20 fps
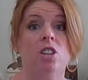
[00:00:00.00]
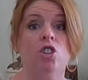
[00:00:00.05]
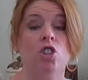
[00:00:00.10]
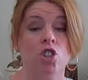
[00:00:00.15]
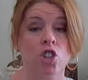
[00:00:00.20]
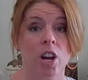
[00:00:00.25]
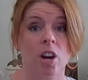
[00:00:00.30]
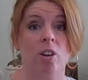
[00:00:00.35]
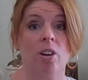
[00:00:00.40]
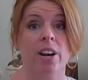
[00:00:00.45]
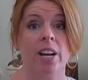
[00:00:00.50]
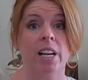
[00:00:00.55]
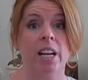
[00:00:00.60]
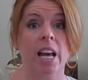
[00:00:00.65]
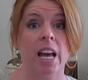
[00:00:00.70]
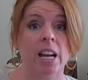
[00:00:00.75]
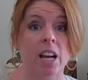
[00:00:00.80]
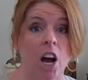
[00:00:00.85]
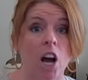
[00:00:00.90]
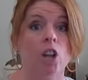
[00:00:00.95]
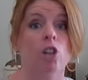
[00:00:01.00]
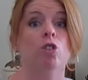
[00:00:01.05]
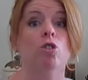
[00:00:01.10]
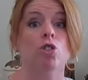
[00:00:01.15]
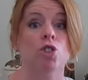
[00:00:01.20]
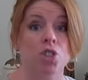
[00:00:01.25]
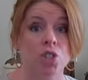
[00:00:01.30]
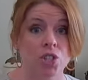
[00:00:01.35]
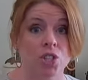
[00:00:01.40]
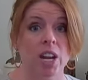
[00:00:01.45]
sharing, and
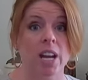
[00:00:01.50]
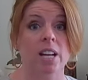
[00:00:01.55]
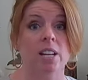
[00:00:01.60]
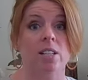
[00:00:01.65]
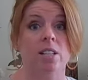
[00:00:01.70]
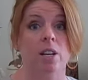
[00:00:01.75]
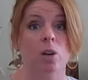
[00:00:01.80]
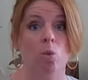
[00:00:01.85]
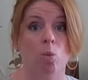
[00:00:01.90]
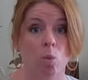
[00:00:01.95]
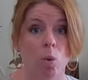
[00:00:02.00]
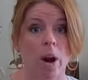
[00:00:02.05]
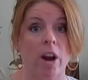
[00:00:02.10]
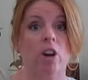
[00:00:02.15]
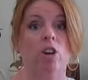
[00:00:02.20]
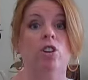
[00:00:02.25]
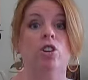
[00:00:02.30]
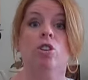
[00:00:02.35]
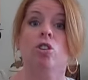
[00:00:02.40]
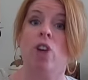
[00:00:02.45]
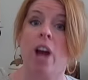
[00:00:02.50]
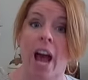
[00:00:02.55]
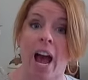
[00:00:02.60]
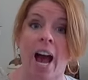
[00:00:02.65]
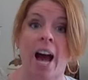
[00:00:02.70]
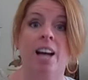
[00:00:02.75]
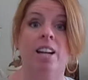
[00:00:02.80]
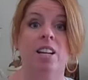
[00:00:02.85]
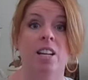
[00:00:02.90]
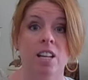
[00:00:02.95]
understanding where you're
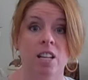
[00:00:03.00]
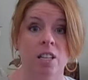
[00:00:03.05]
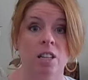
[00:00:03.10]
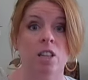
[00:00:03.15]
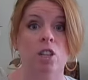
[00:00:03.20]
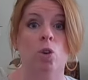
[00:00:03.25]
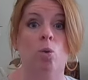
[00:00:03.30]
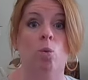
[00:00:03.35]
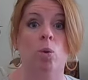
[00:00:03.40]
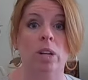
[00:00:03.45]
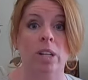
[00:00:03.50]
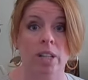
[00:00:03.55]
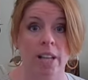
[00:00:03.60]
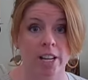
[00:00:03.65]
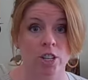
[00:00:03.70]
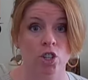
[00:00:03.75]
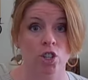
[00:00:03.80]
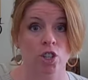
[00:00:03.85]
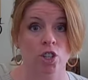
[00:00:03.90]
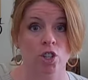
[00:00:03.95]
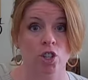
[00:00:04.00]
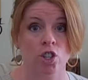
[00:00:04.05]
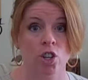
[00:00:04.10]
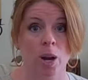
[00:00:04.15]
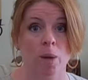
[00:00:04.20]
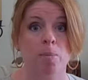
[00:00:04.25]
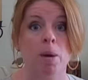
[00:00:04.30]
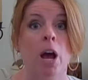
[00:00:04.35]
at in the relationship.